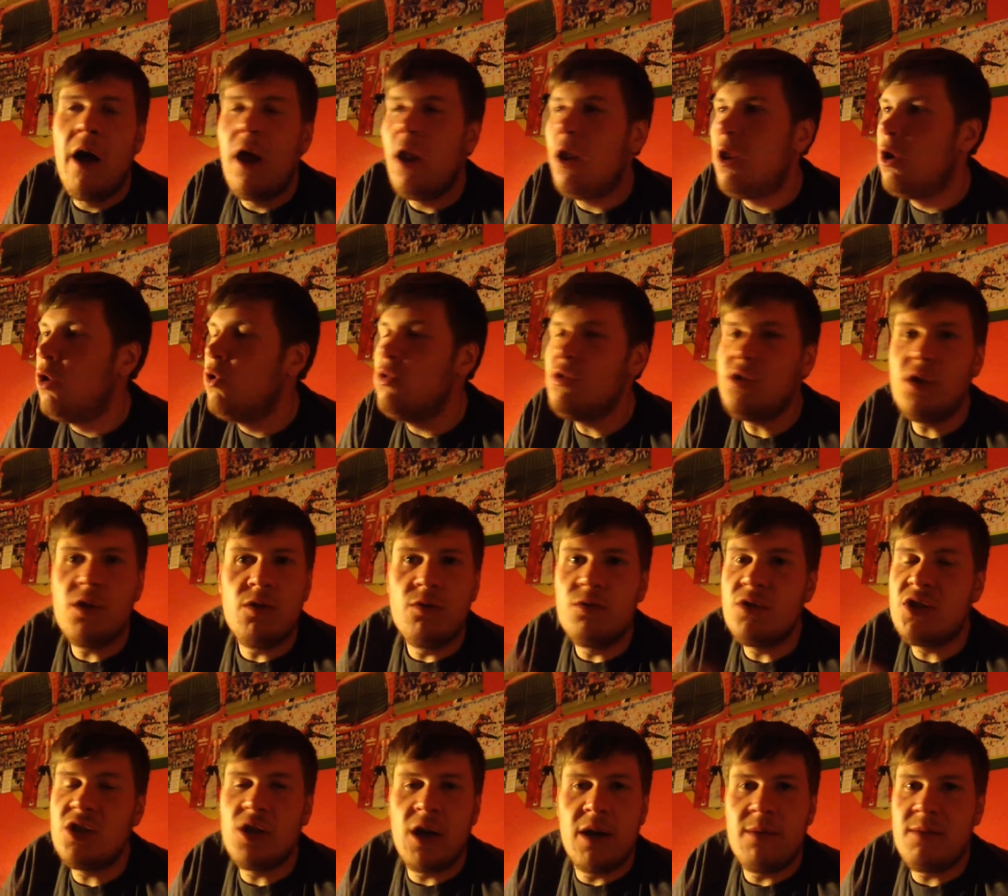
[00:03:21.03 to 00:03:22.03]
Loads of
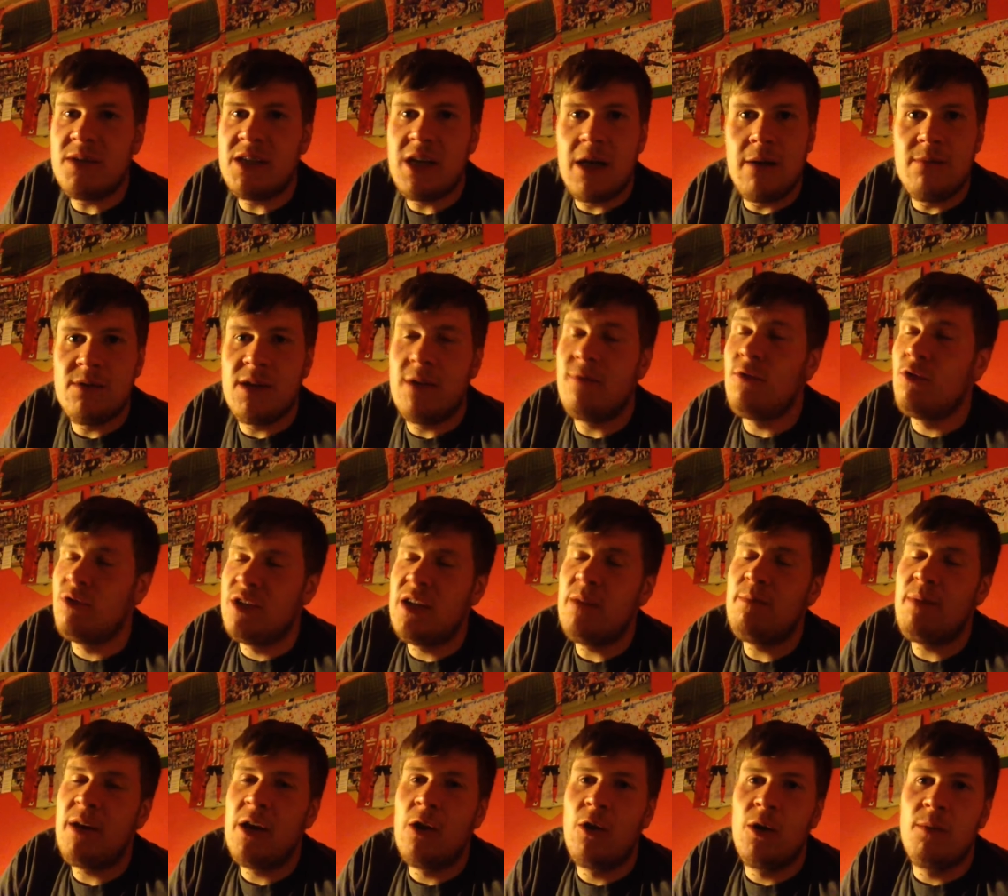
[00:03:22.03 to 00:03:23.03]
those type of teams, even though we did
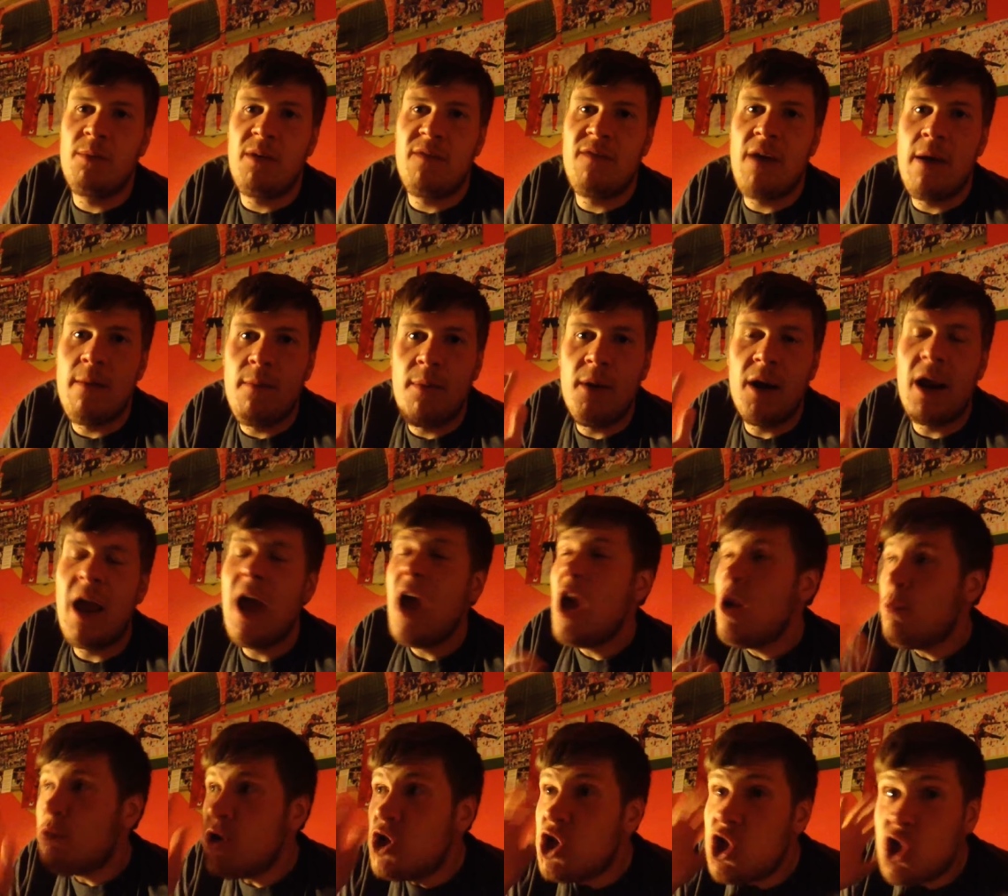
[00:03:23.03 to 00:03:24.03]
beat Hull to be fair. But
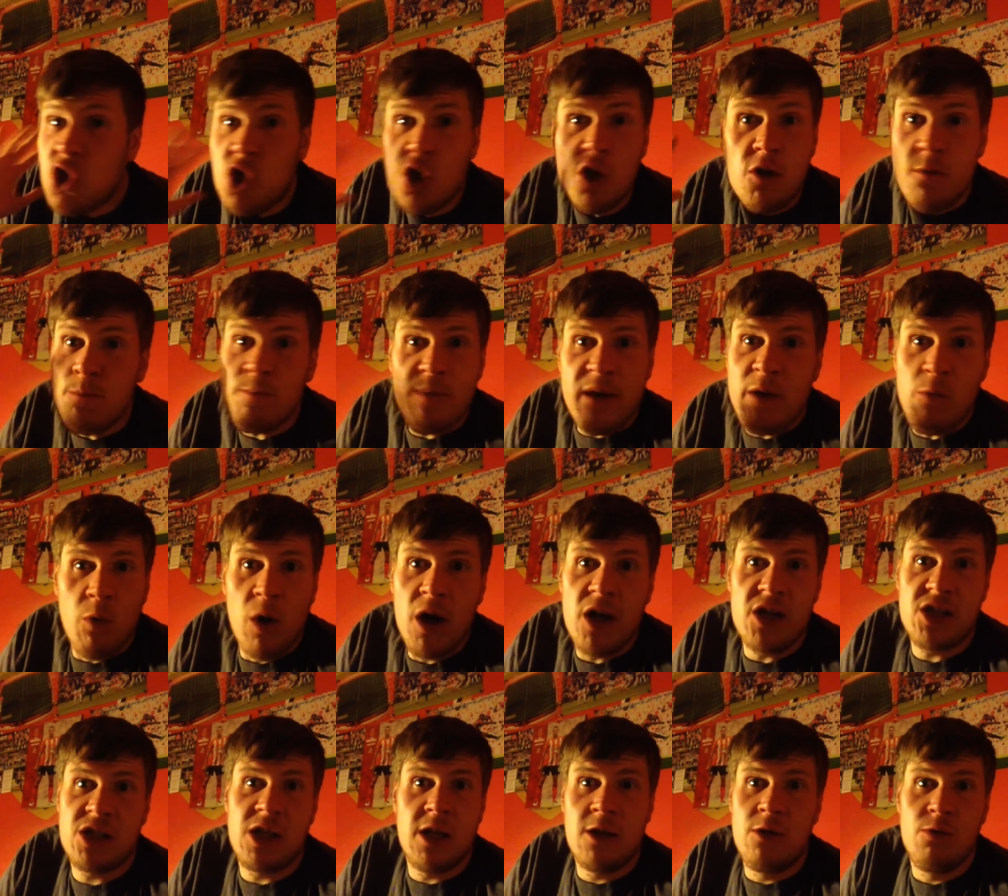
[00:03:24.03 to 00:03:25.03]
we shouldn't be
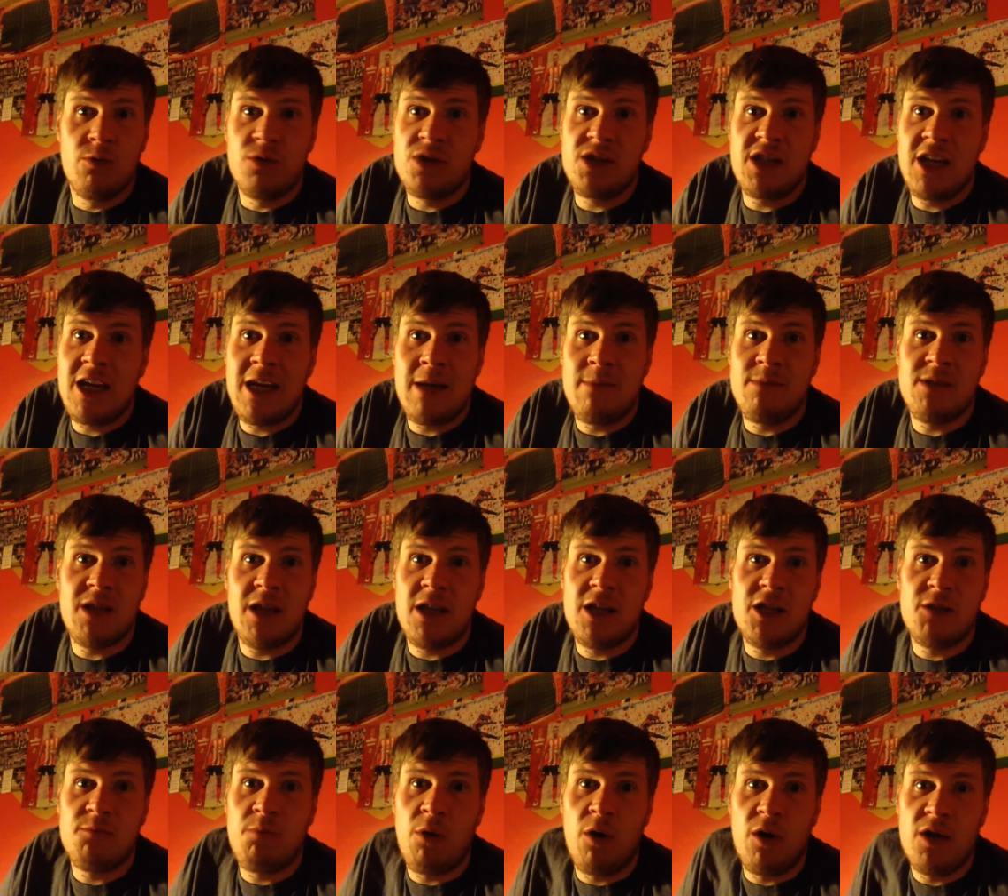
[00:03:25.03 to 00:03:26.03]
worse than those teams at
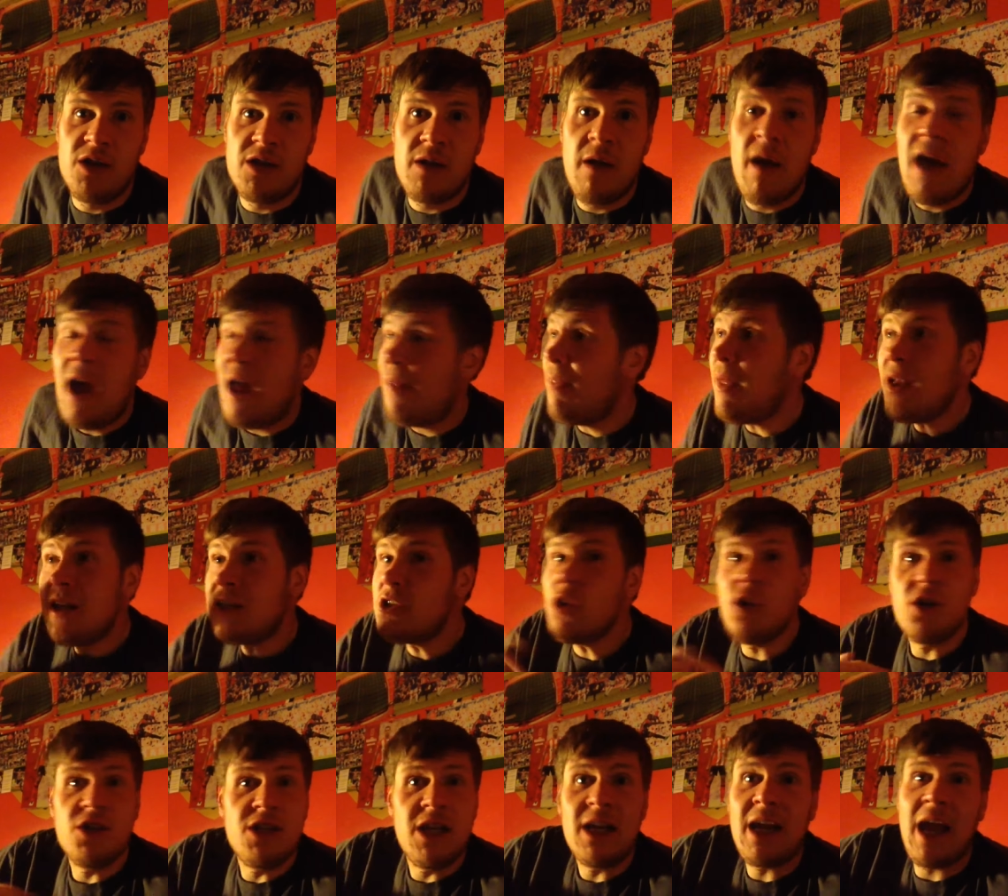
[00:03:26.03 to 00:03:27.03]
this point. And that's
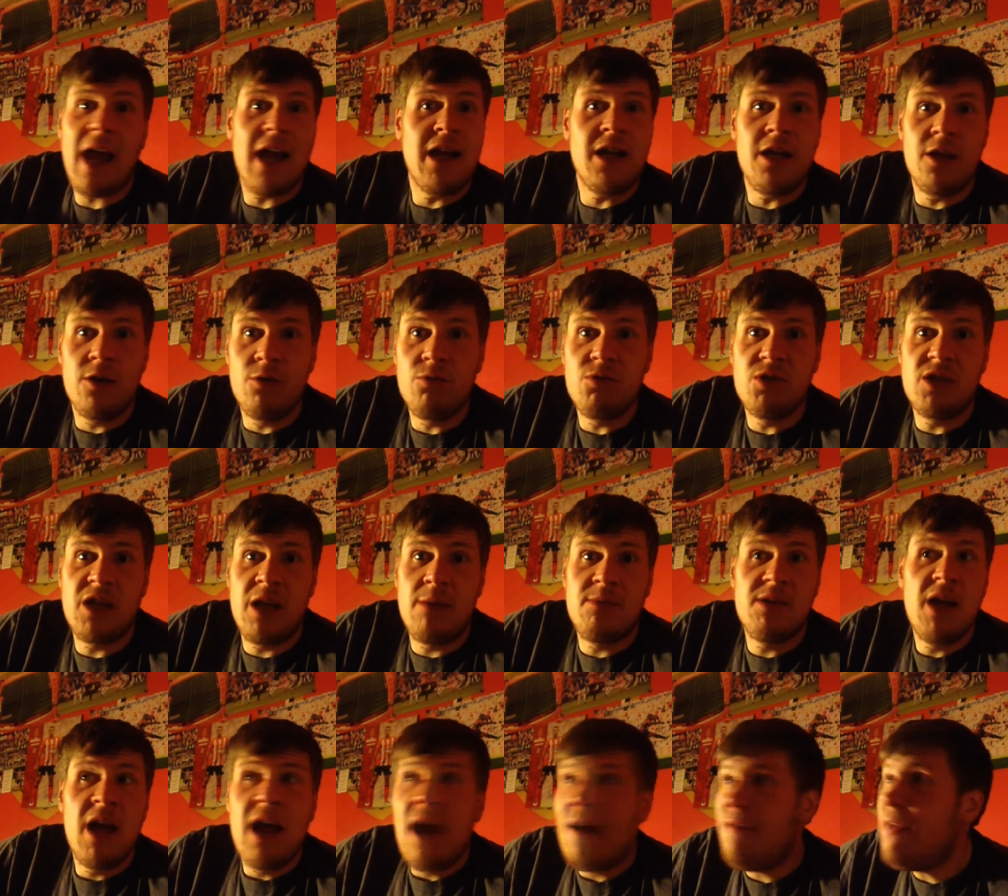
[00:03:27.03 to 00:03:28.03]
not a dig at any of those teams.
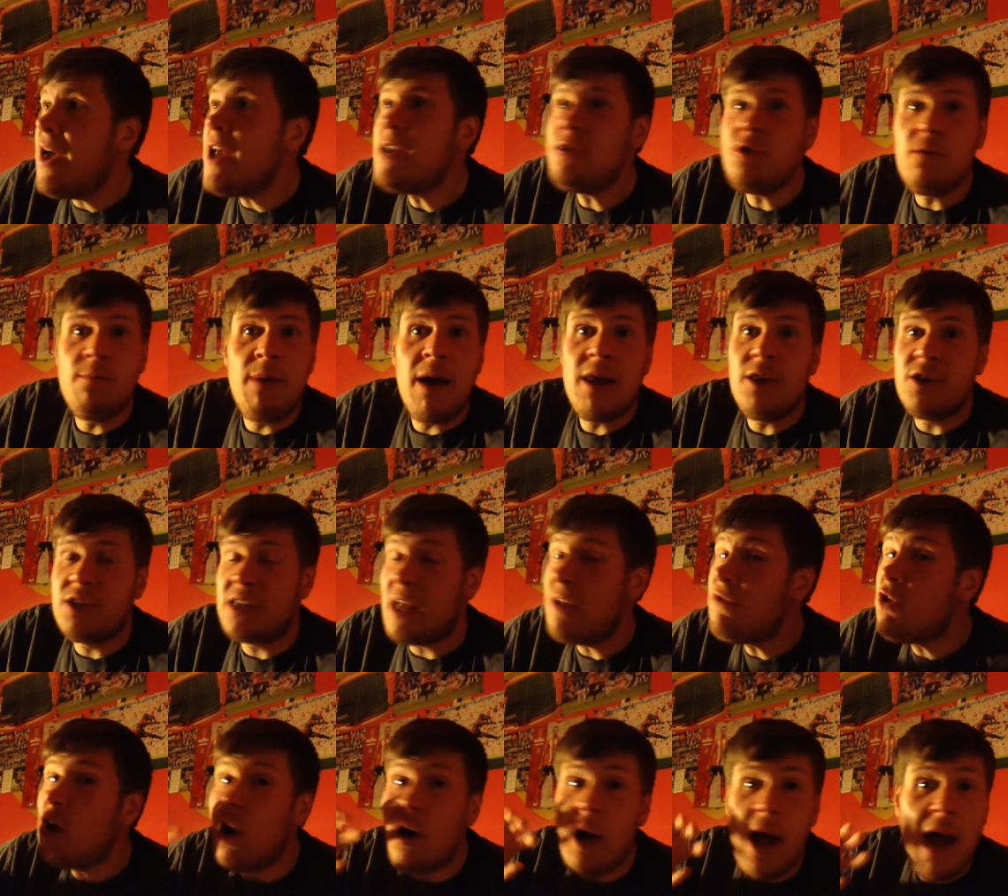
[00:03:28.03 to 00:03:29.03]
If they're doing better than us,
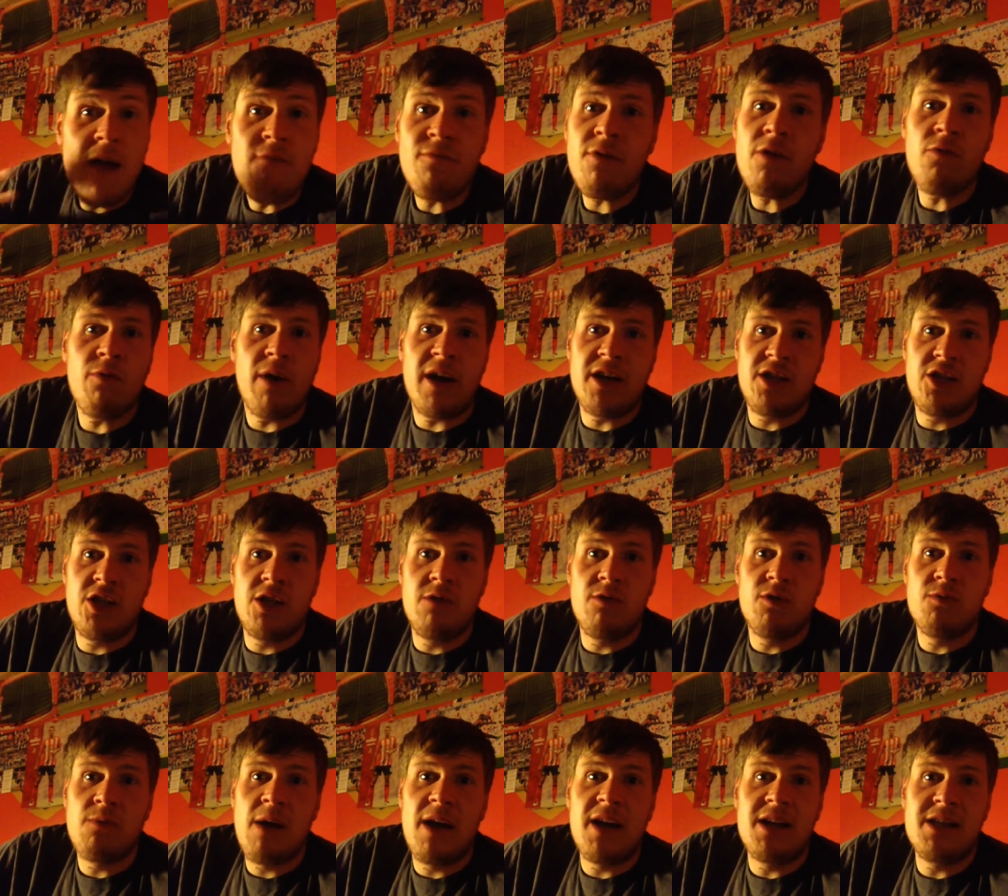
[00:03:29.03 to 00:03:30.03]
they've got every right to do
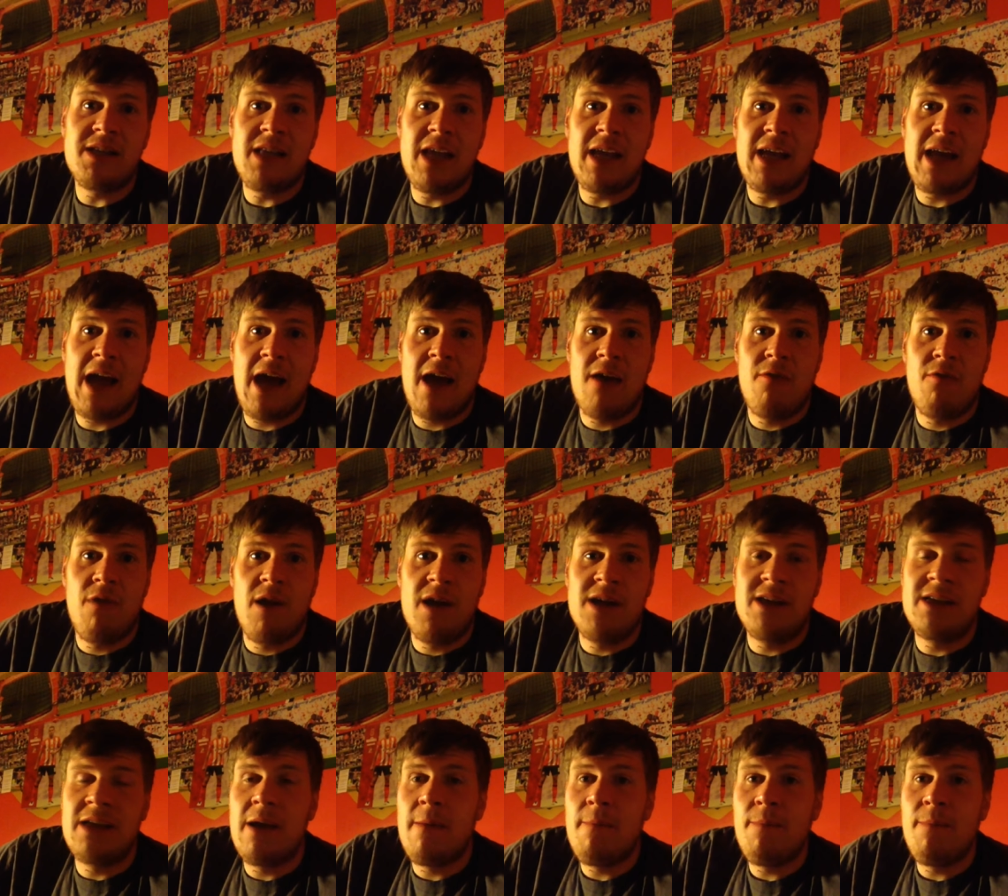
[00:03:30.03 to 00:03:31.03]
as well as they can, right?